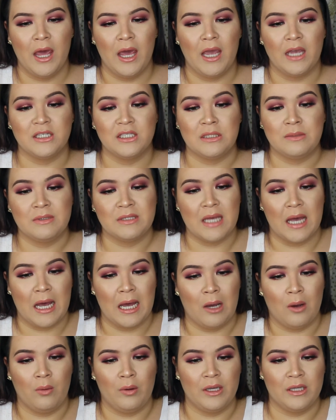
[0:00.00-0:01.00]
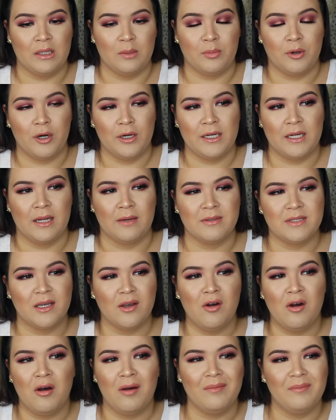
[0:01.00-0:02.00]
And she was out in the park, and I was
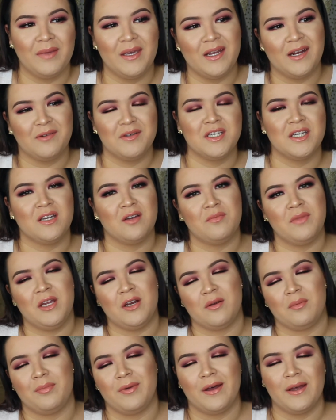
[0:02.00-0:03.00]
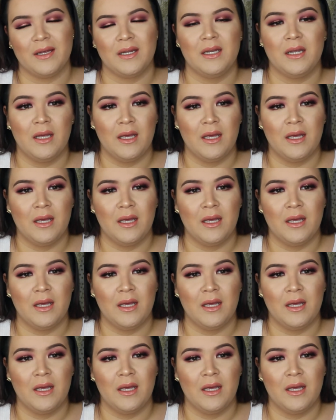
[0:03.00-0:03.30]
like, oh man, I wish I could meet her, but